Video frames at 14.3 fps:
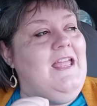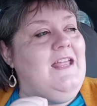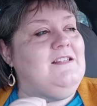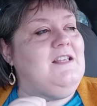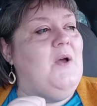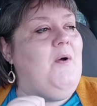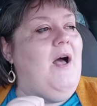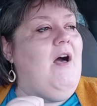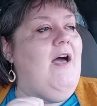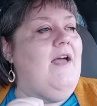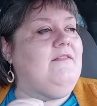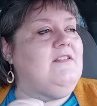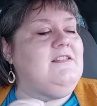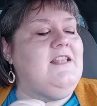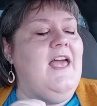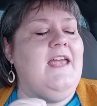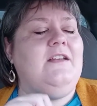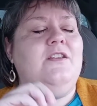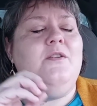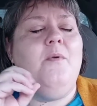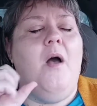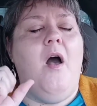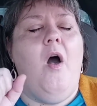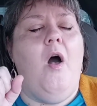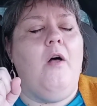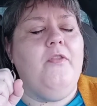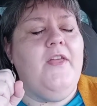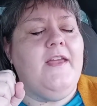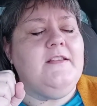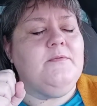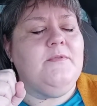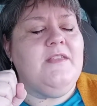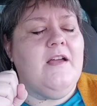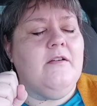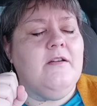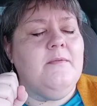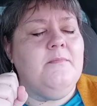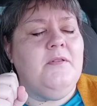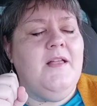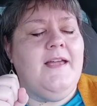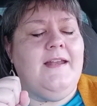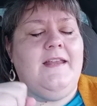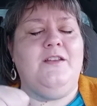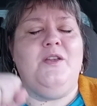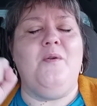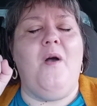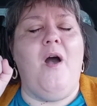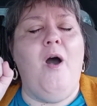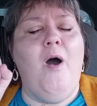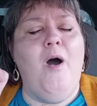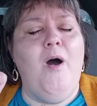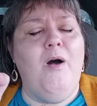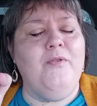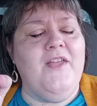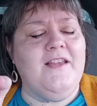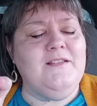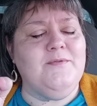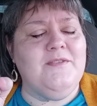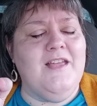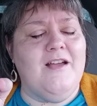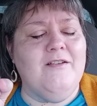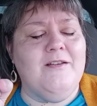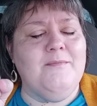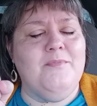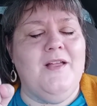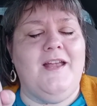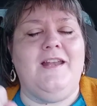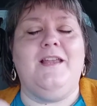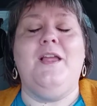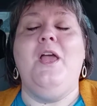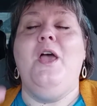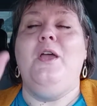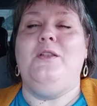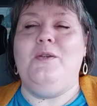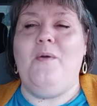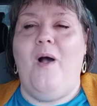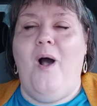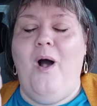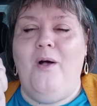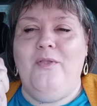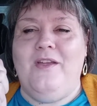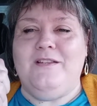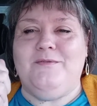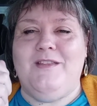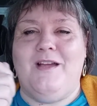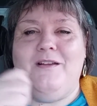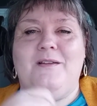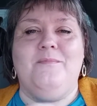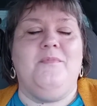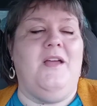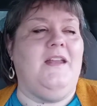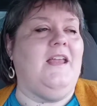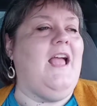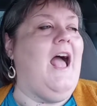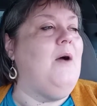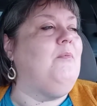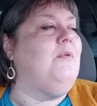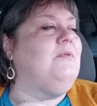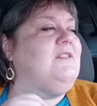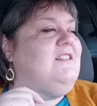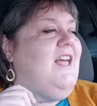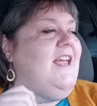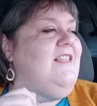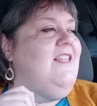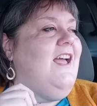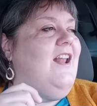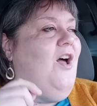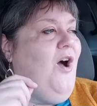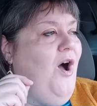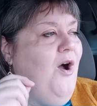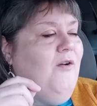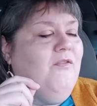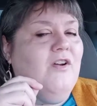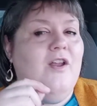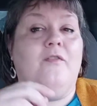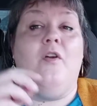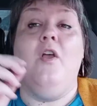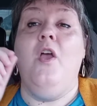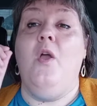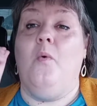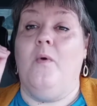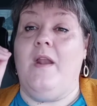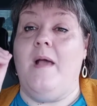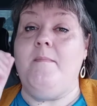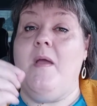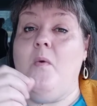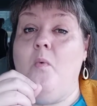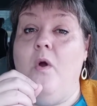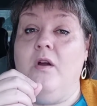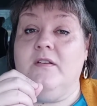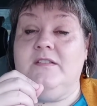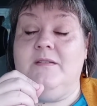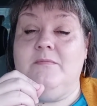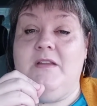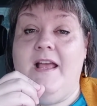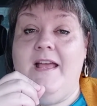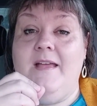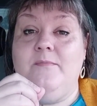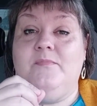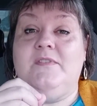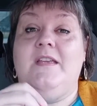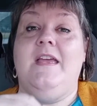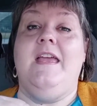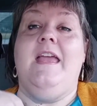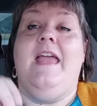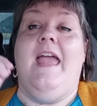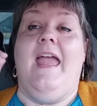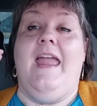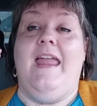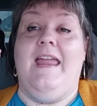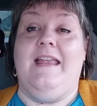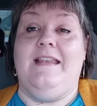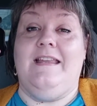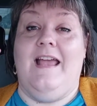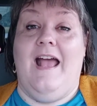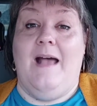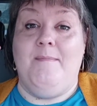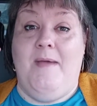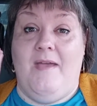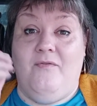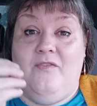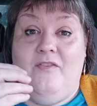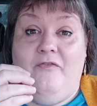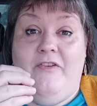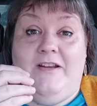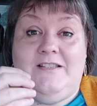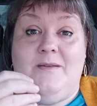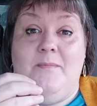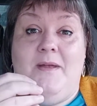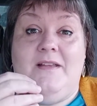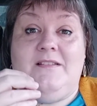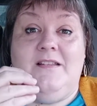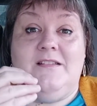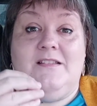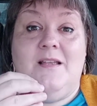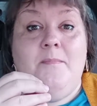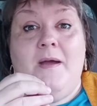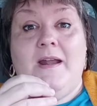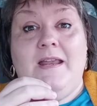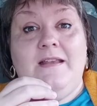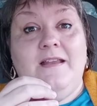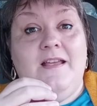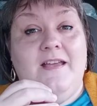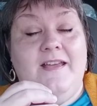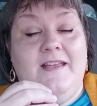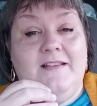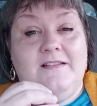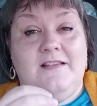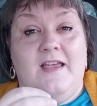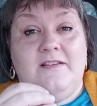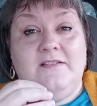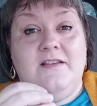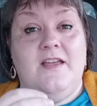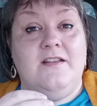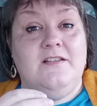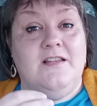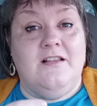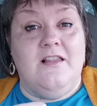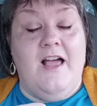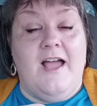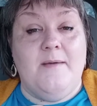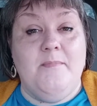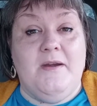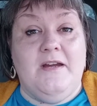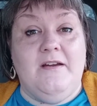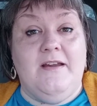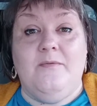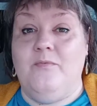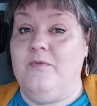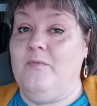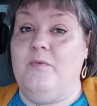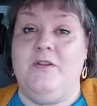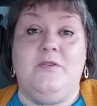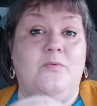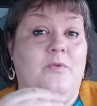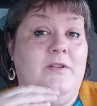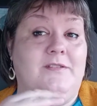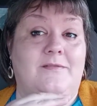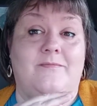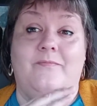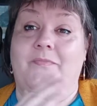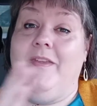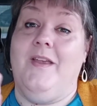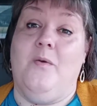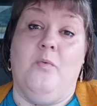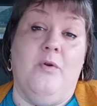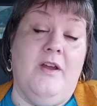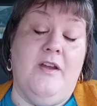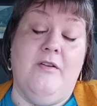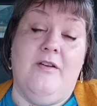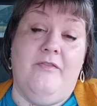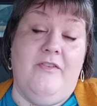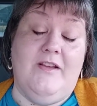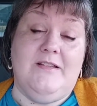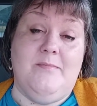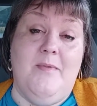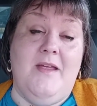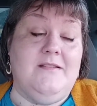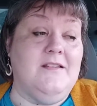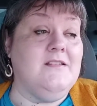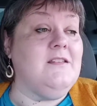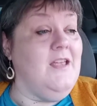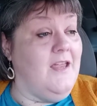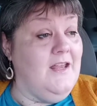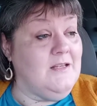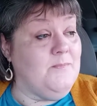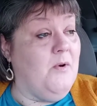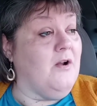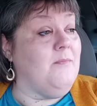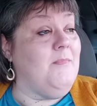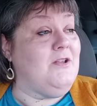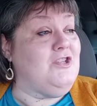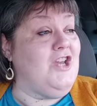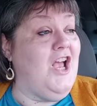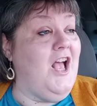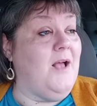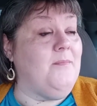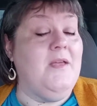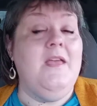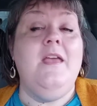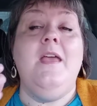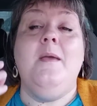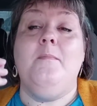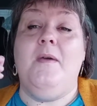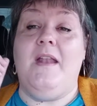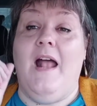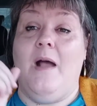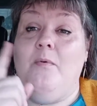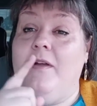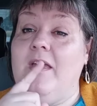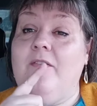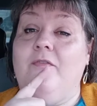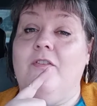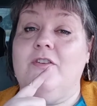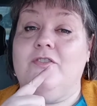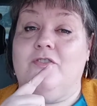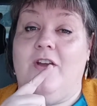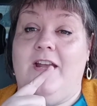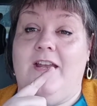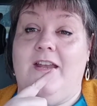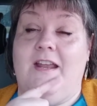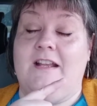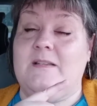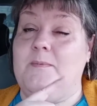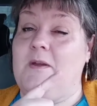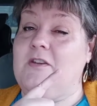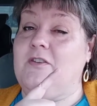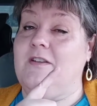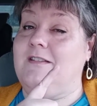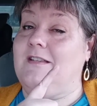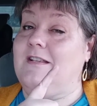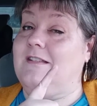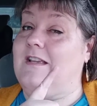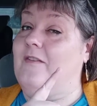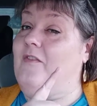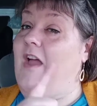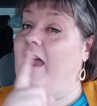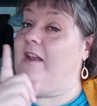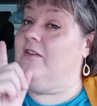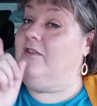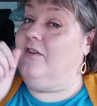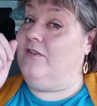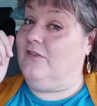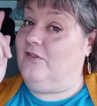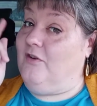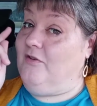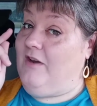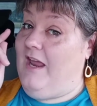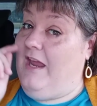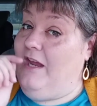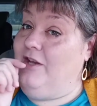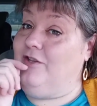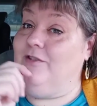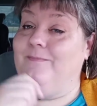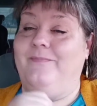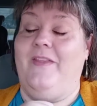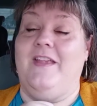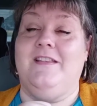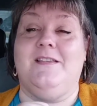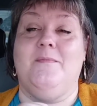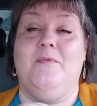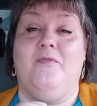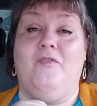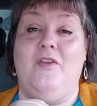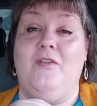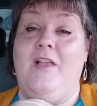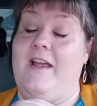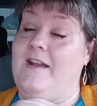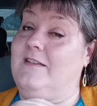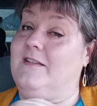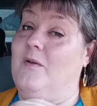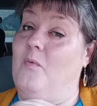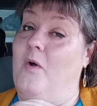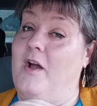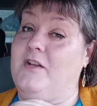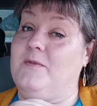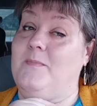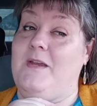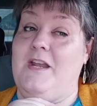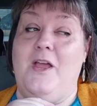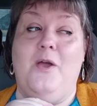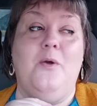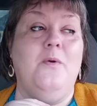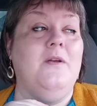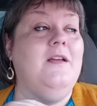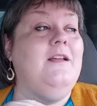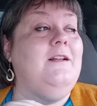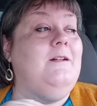And so I'll have to say, do all things without complaining. Do all things without complaining. Do all things without complaining. I will say that over and over. When I'm at work sometimes and I'm having to fix a mess that somebody has done to the library, which was, we're here to fix messes. It's part of my job. But I will get frustrated, especially since I've gotten to a certain age. And some of you ladies that watch me know,